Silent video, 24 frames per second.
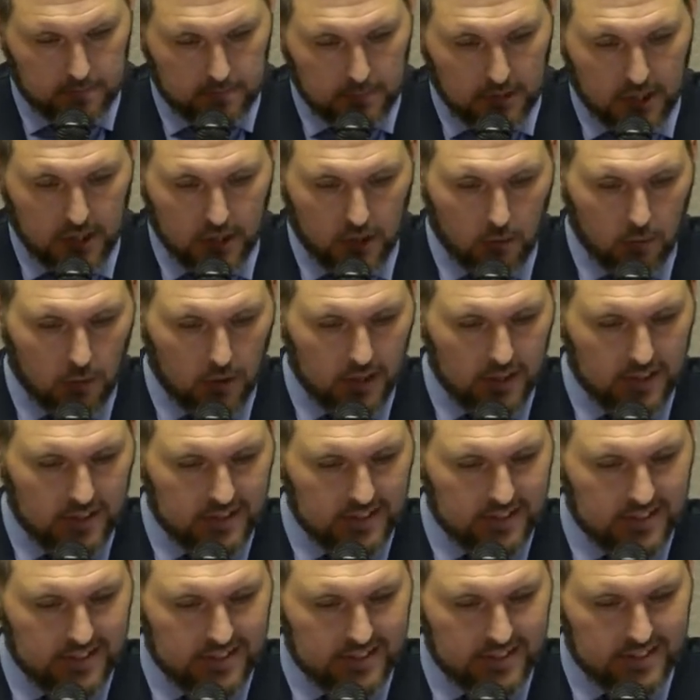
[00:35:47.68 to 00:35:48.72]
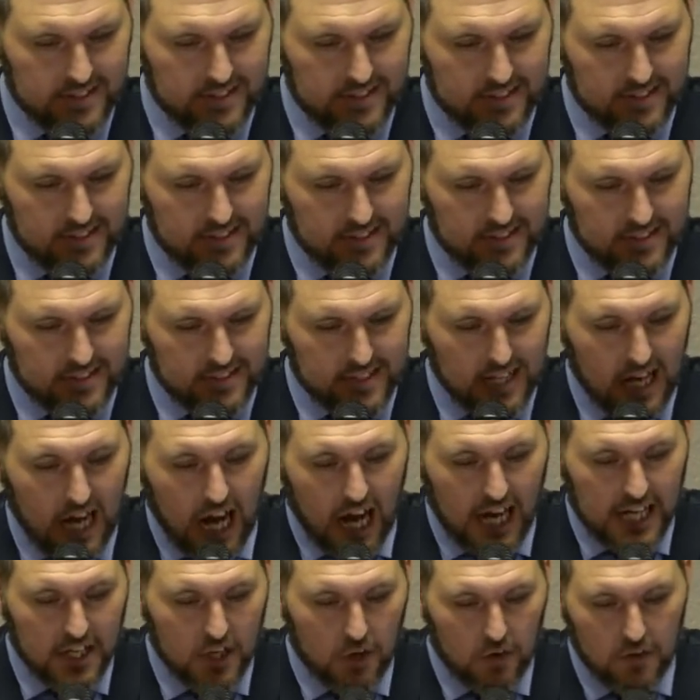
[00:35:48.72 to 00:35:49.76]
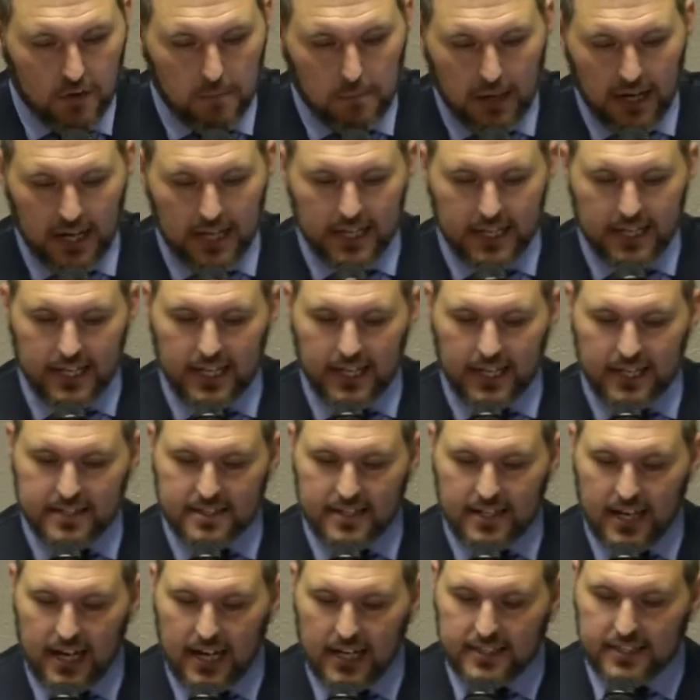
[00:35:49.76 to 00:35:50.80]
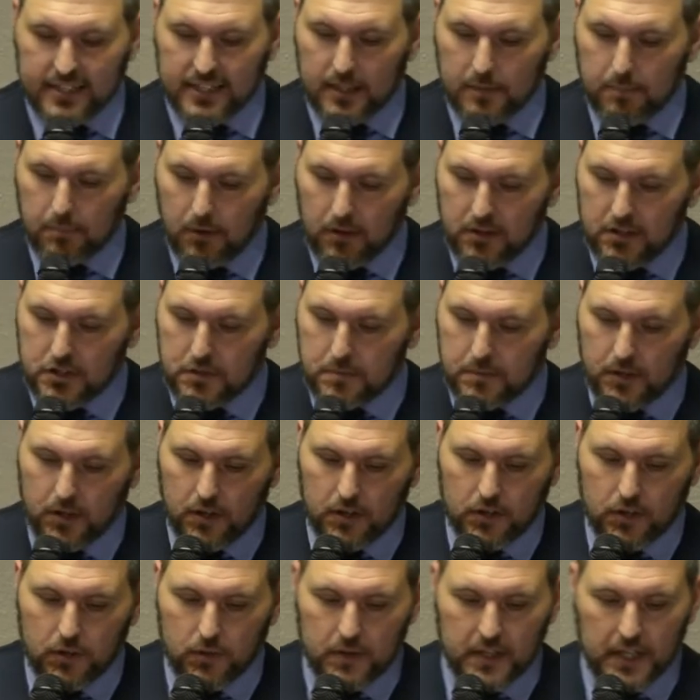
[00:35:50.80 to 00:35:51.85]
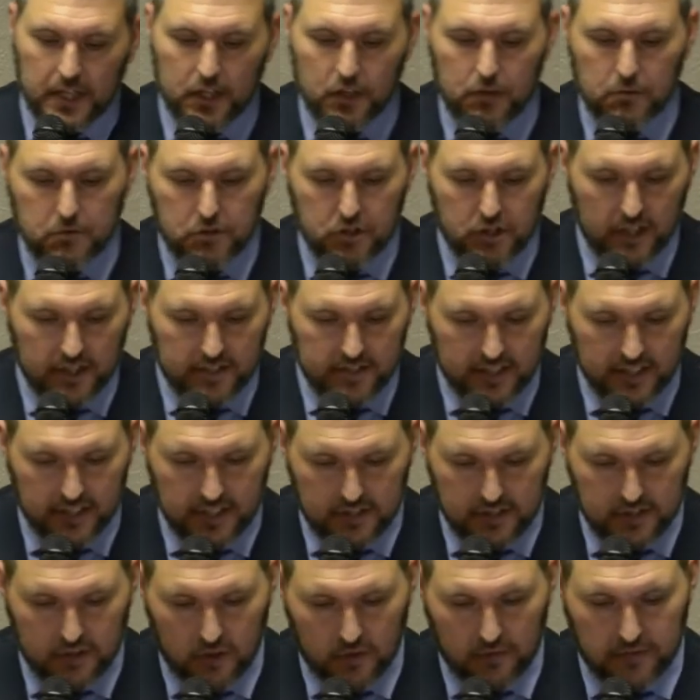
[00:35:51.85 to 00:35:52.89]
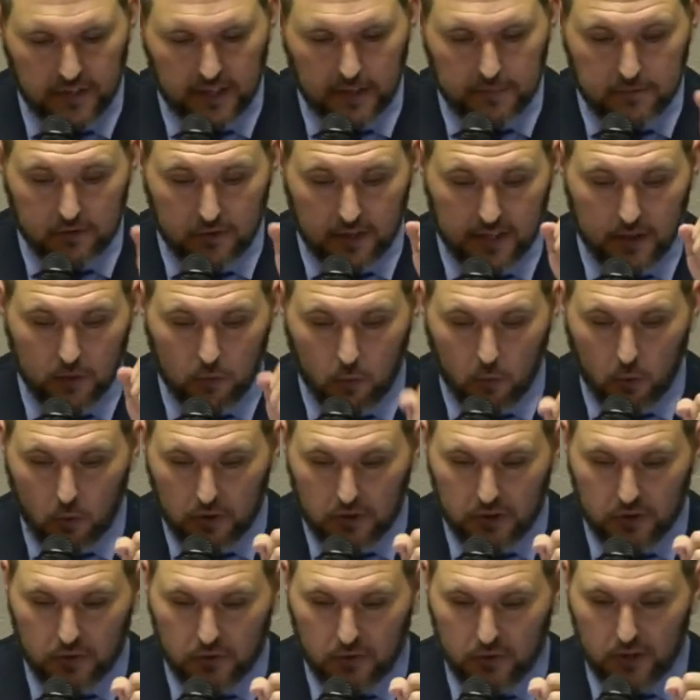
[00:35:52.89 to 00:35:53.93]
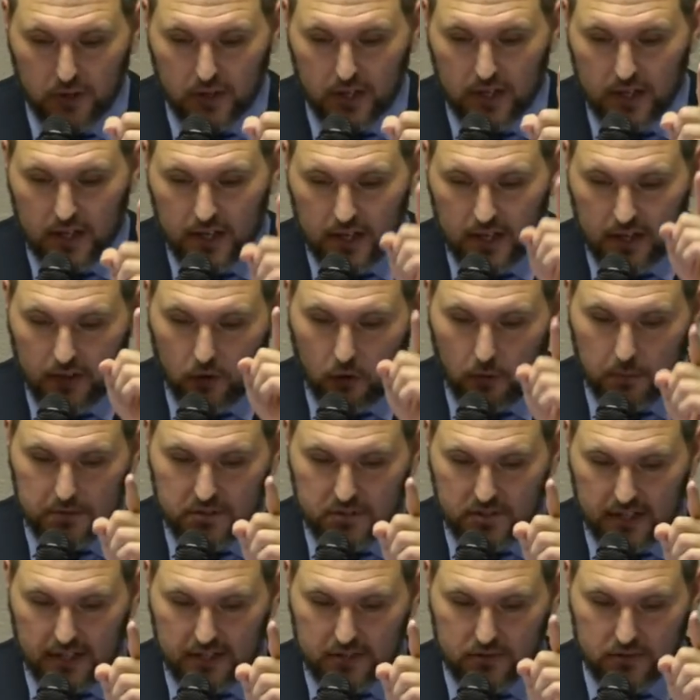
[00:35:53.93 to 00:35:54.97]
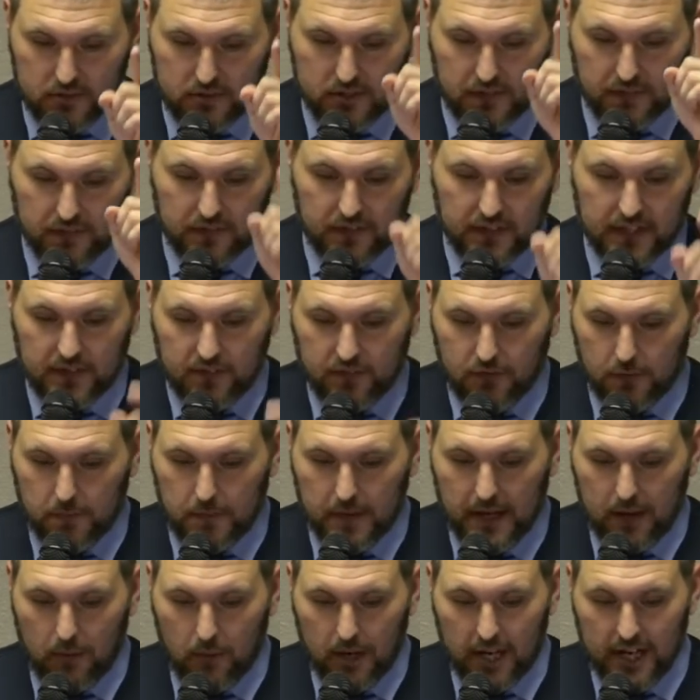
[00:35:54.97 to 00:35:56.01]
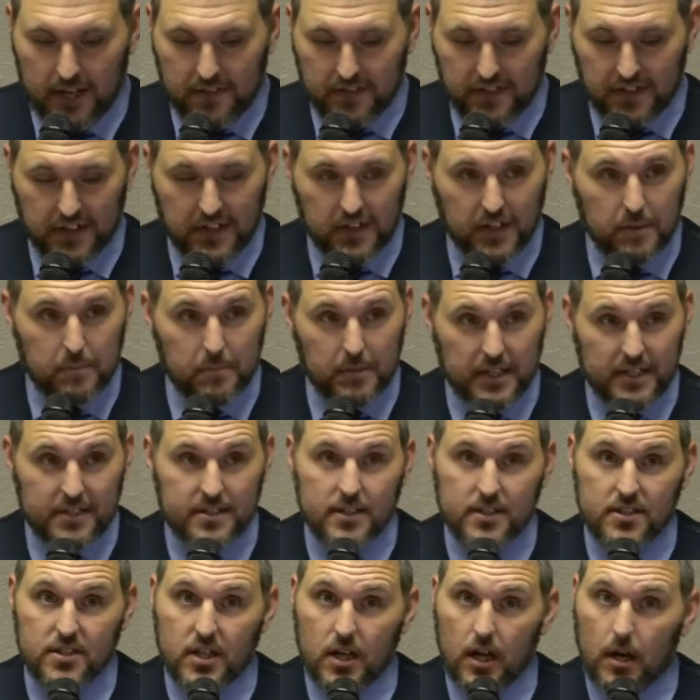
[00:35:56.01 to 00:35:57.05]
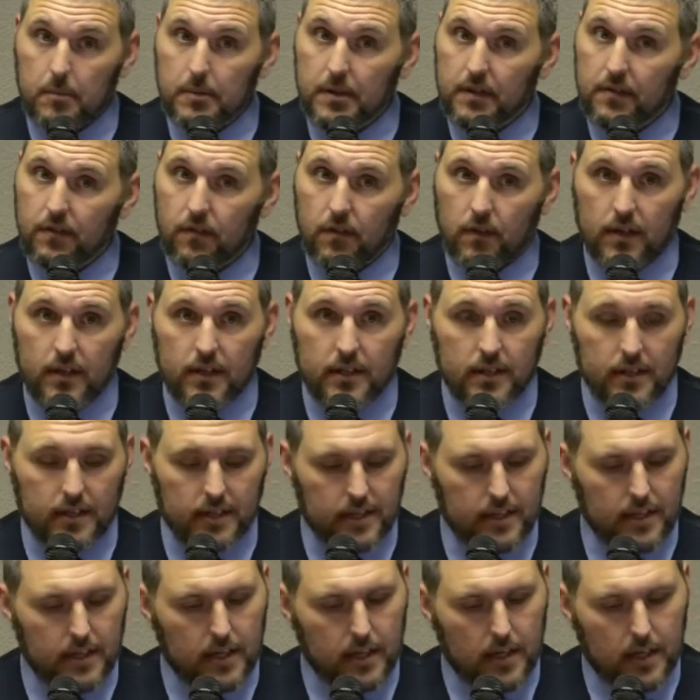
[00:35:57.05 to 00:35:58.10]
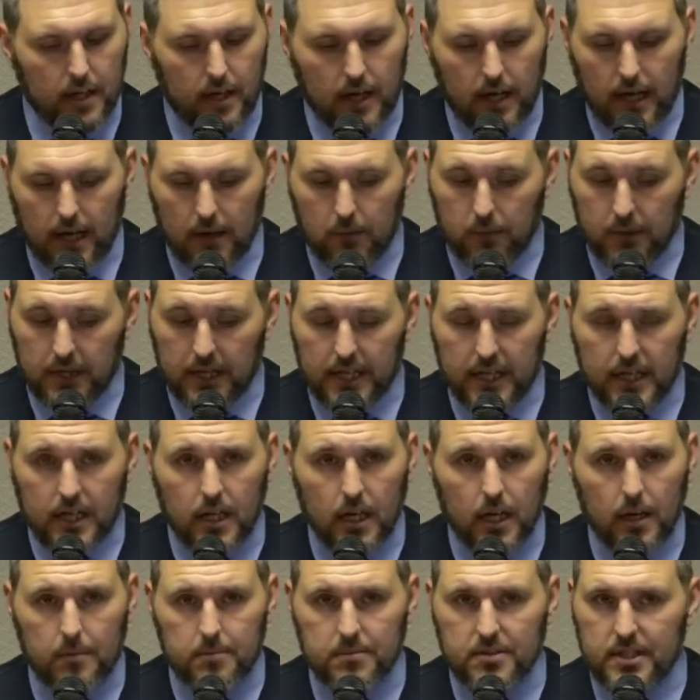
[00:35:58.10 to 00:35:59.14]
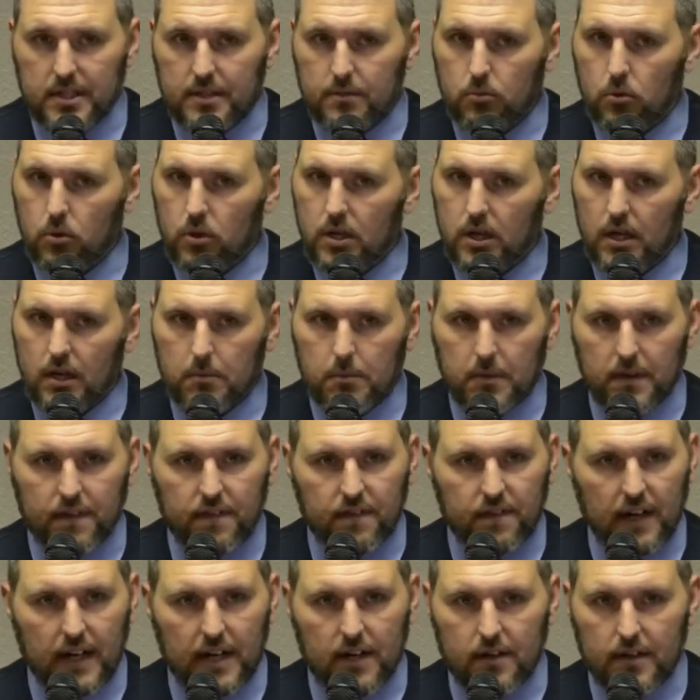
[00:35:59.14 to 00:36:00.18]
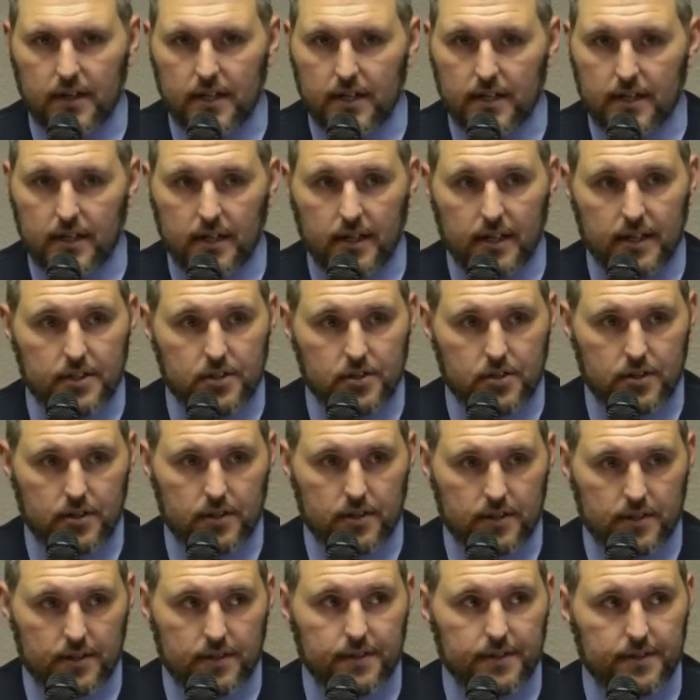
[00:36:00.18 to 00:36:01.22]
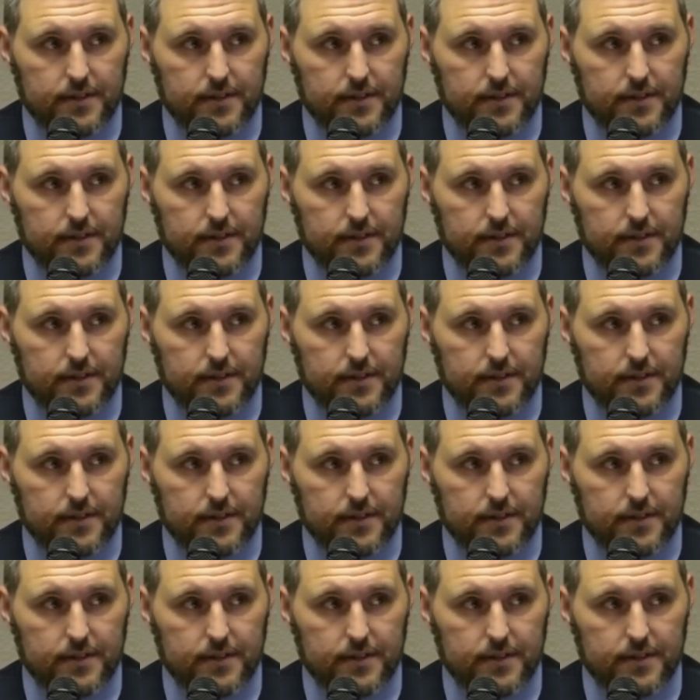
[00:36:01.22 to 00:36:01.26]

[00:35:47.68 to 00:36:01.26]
But you know what? I know that my king is enacting the punishment on you that you justly deserved. And I'm trying to warn you, the homosexuals, to flee from that wrath to come because it's coming, friend. And when he comes, he will come with fiery indignation